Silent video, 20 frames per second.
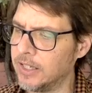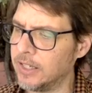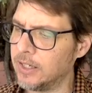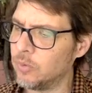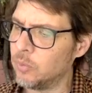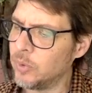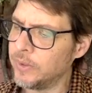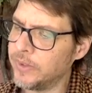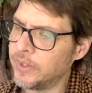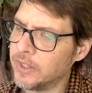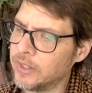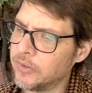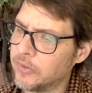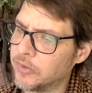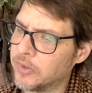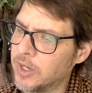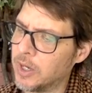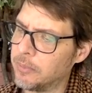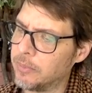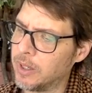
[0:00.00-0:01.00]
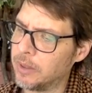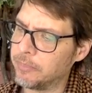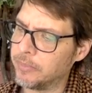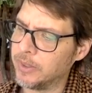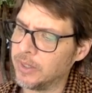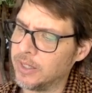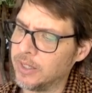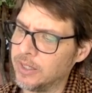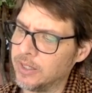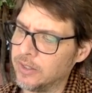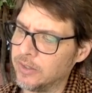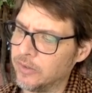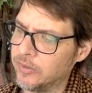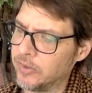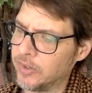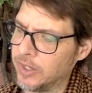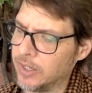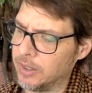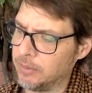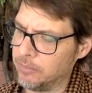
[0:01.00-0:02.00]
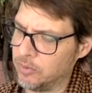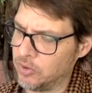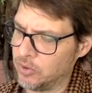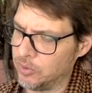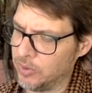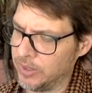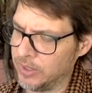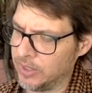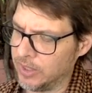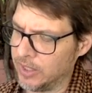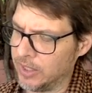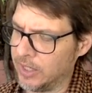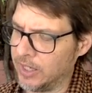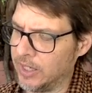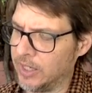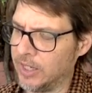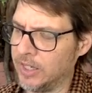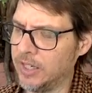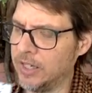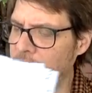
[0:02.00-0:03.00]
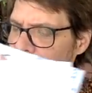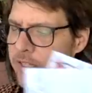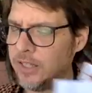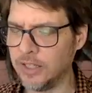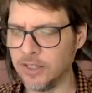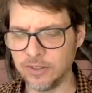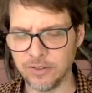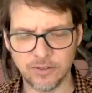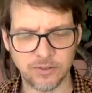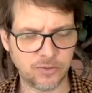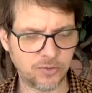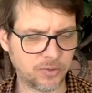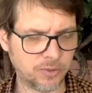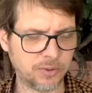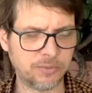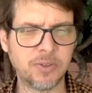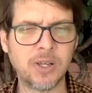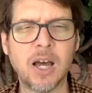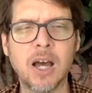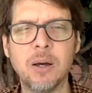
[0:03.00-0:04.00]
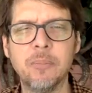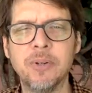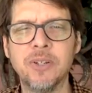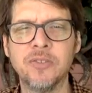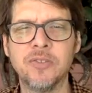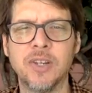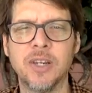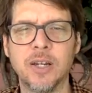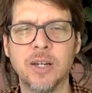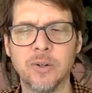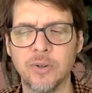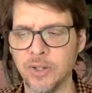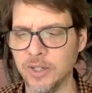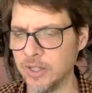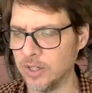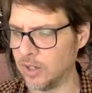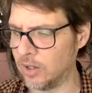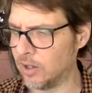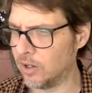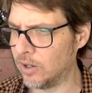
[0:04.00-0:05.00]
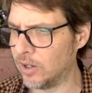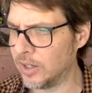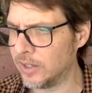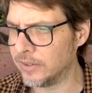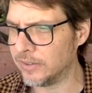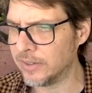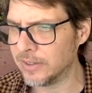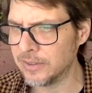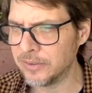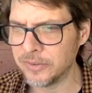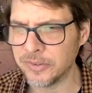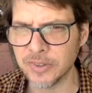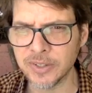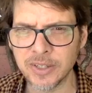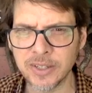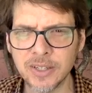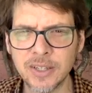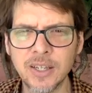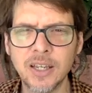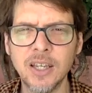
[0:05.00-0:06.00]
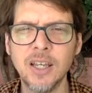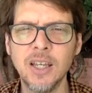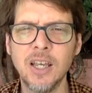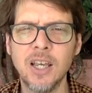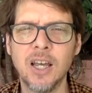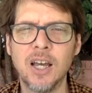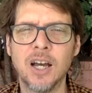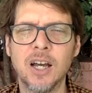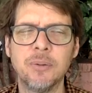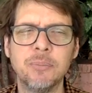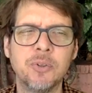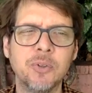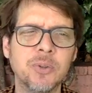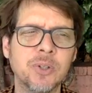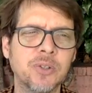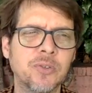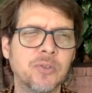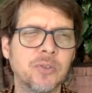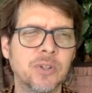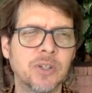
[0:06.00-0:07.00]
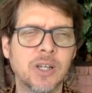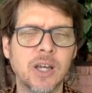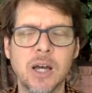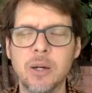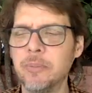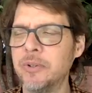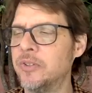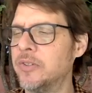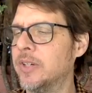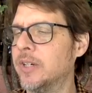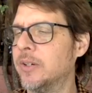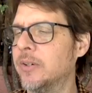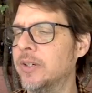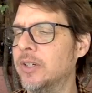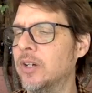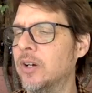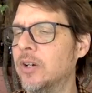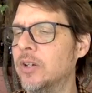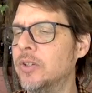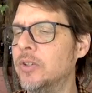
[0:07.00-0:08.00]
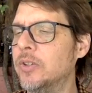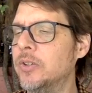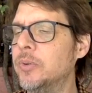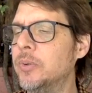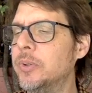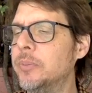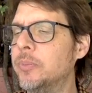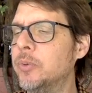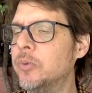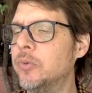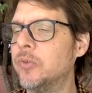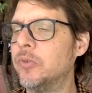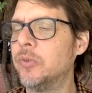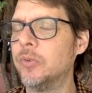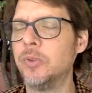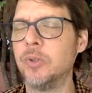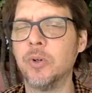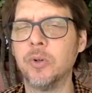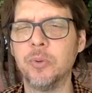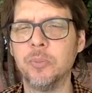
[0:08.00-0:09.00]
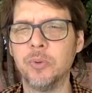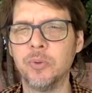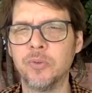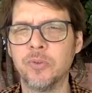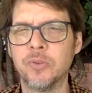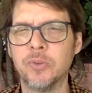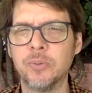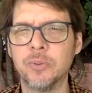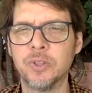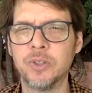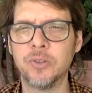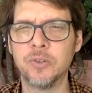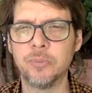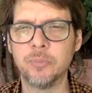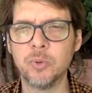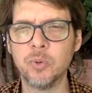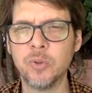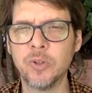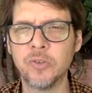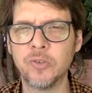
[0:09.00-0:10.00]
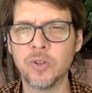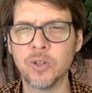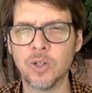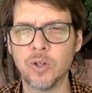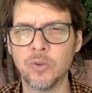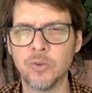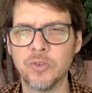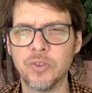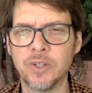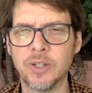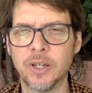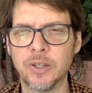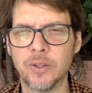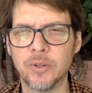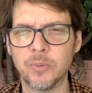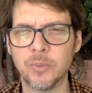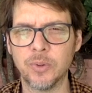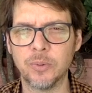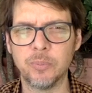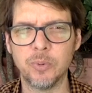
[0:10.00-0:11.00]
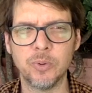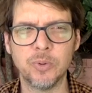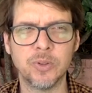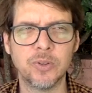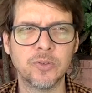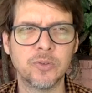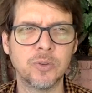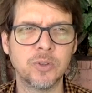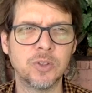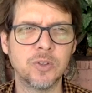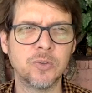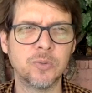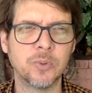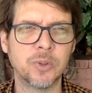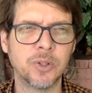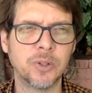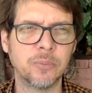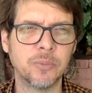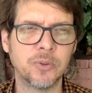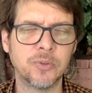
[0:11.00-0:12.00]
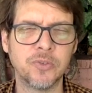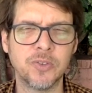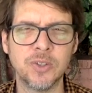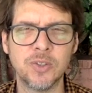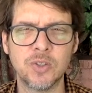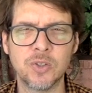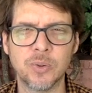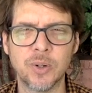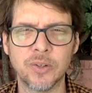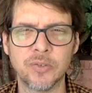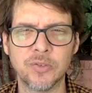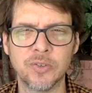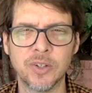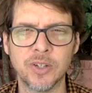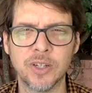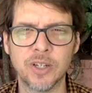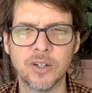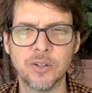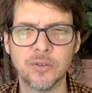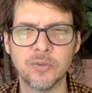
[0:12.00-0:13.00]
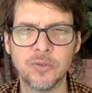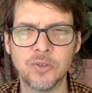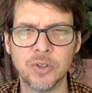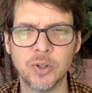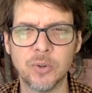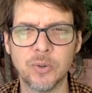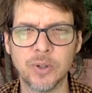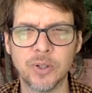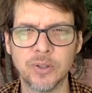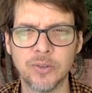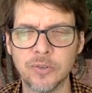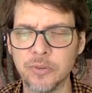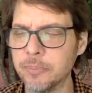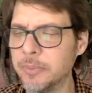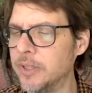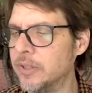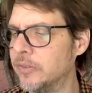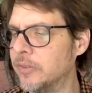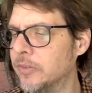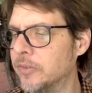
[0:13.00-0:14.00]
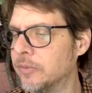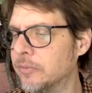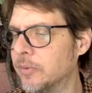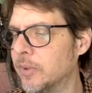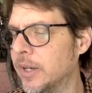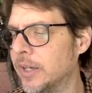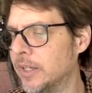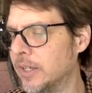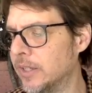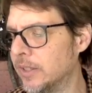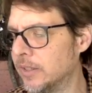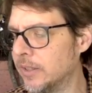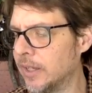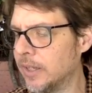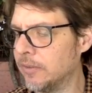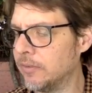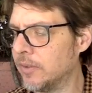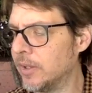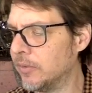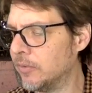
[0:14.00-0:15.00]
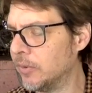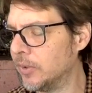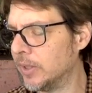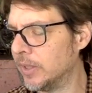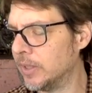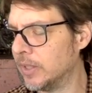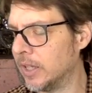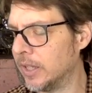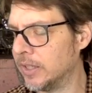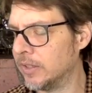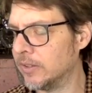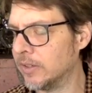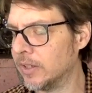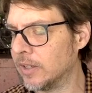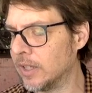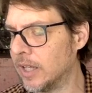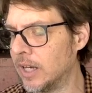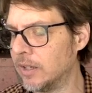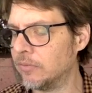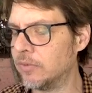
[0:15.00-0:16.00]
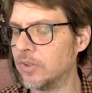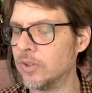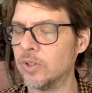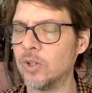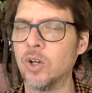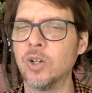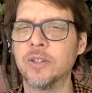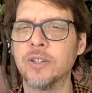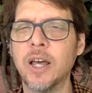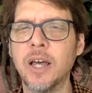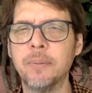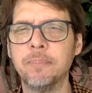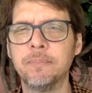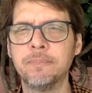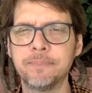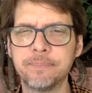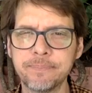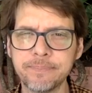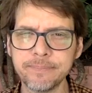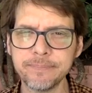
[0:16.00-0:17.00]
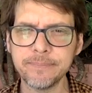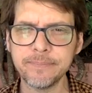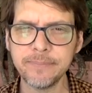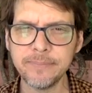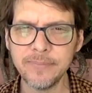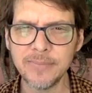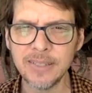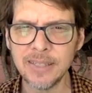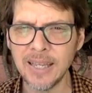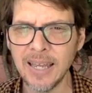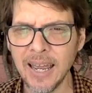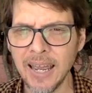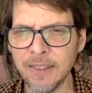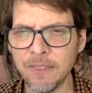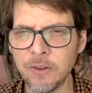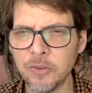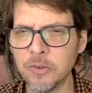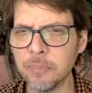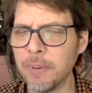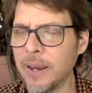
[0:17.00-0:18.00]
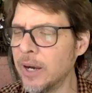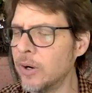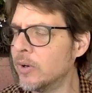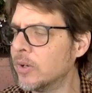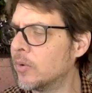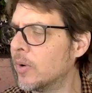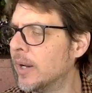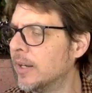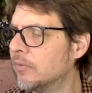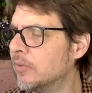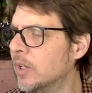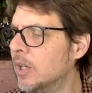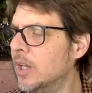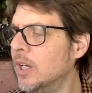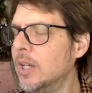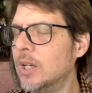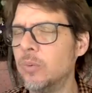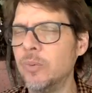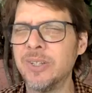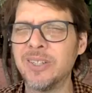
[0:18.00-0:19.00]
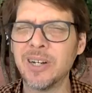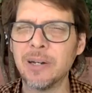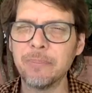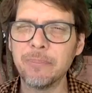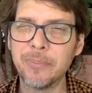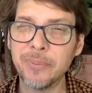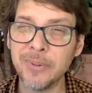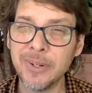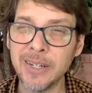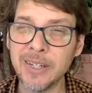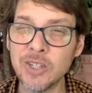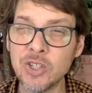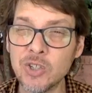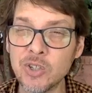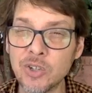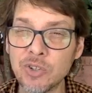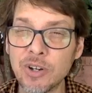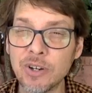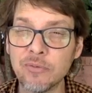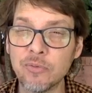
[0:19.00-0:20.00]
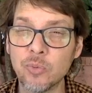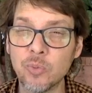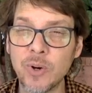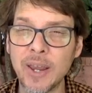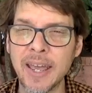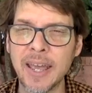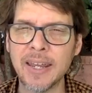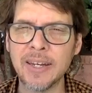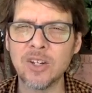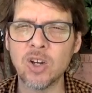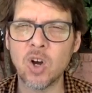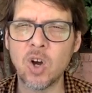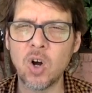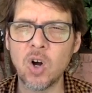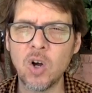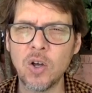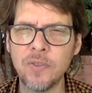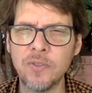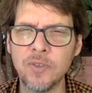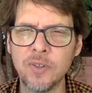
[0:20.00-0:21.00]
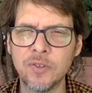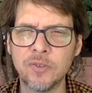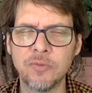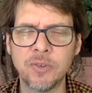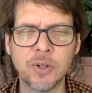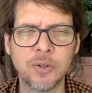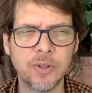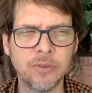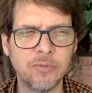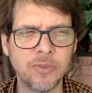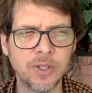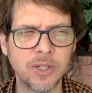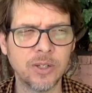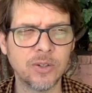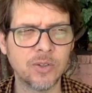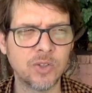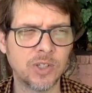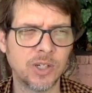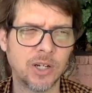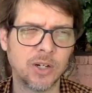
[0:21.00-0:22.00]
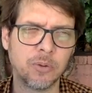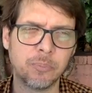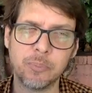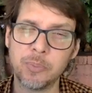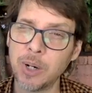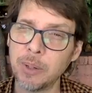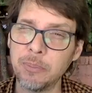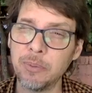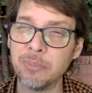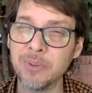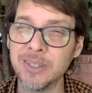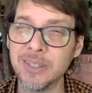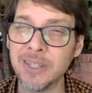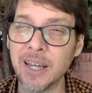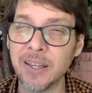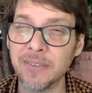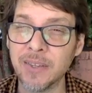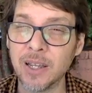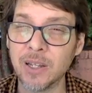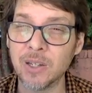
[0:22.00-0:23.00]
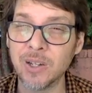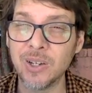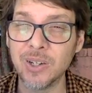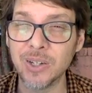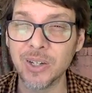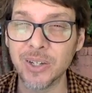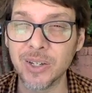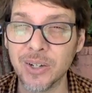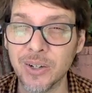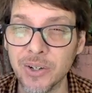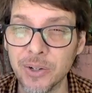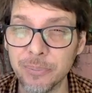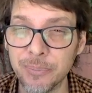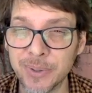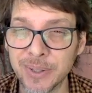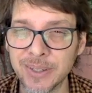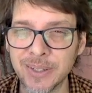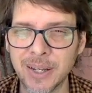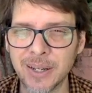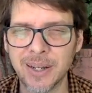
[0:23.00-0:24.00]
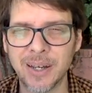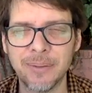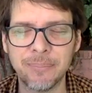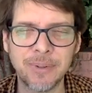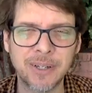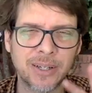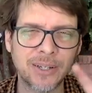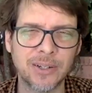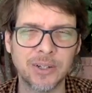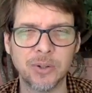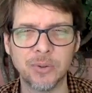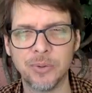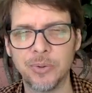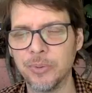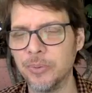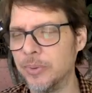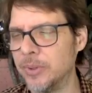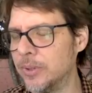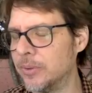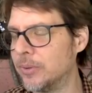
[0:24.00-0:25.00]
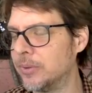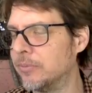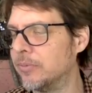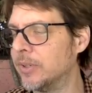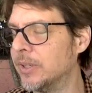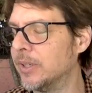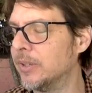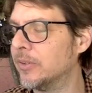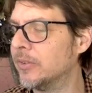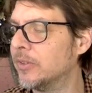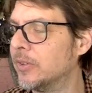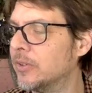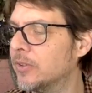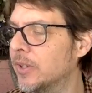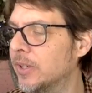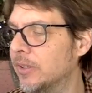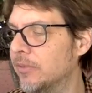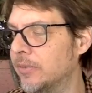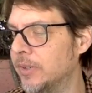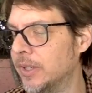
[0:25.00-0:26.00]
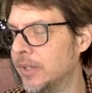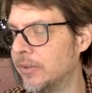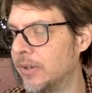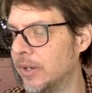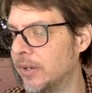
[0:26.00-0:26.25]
One thing that's come up is I'm doing a sort of commentary on... Hello, Ziggy. I'm doing a sort of commentary on Yuibutsu Yobutsu, which is Buddhas Alone Together with Buddhas, which is one of the most interesting of Dogen's pieces of writing, and I've really liked it a lot for a long time. And there's a paragraph which I'm pretty sure I've read on this very video channel, probably not that long ago, but I'm not going to go through the old videos to try to figure